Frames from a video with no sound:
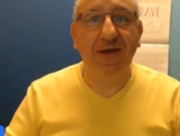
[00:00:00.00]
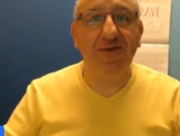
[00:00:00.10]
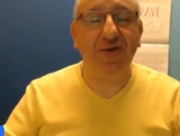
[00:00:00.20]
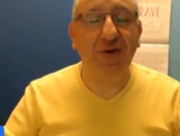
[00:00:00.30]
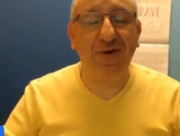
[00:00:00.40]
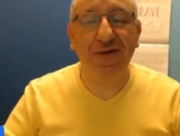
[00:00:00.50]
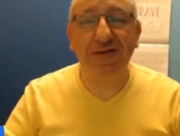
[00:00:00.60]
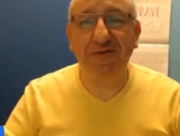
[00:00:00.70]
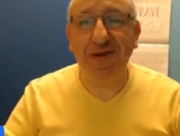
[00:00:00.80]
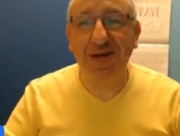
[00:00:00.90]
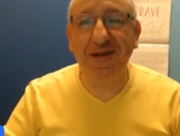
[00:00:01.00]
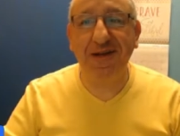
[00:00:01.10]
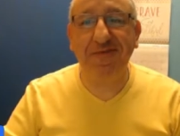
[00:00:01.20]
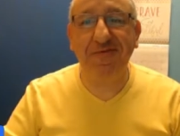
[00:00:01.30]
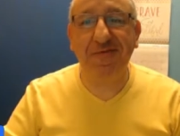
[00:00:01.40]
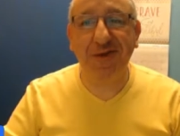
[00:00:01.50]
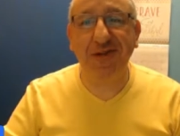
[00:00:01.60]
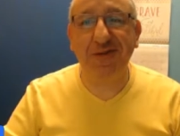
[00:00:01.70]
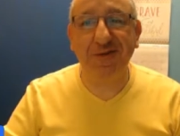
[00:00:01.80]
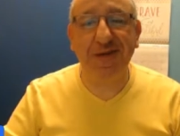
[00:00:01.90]
So it's very
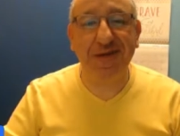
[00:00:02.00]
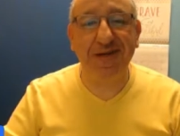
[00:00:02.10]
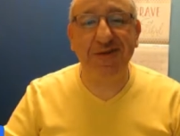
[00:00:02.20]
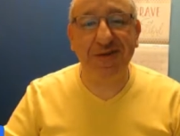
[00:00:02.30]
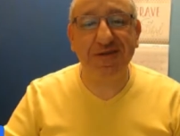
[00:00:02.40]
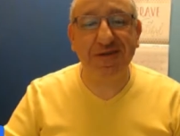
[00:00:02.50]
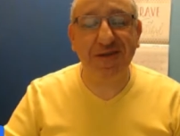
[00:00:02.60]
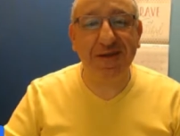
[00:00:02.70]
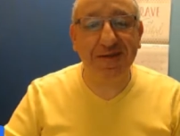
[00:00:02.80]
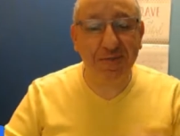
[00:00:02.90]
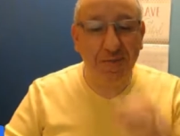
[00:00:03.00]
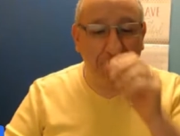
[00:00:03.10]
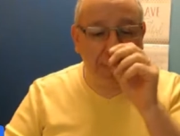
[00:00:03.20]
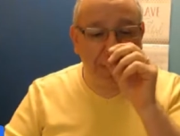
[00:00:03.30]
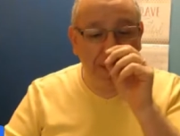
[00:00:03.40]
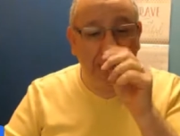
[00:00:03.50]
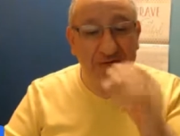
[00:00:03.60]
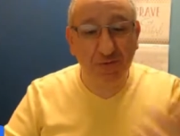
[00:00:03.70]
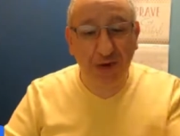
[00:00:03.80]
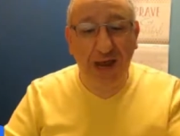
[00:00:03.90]
funny to hear these things, but
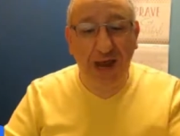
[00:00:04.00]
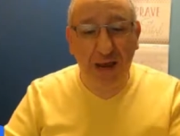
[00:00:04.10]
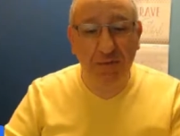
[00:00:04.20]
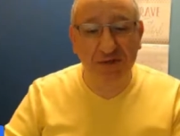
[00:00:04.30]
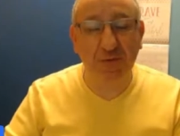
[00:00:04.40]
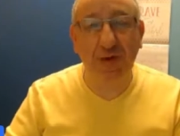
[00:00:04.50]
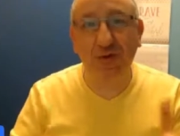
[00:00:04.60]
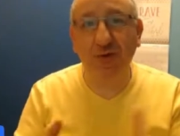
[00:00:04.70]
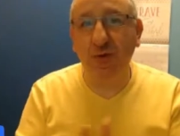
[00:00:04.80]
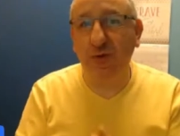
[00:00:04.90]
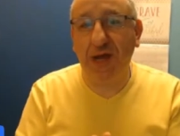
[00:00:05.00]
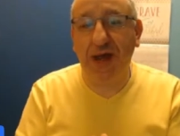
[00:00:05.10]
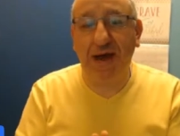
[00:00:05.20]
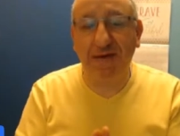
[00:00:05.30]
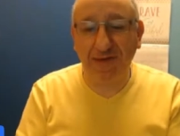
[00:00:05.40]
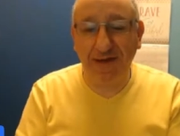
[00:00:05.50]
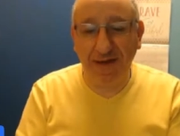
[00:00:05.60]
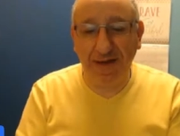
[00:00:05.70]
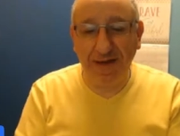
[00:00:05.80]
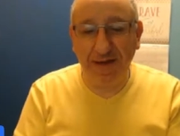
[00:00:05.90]
that's what happens when you don't have
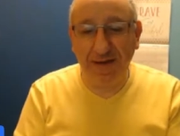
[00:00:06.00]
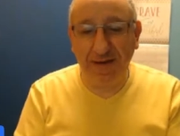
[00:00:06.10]
a,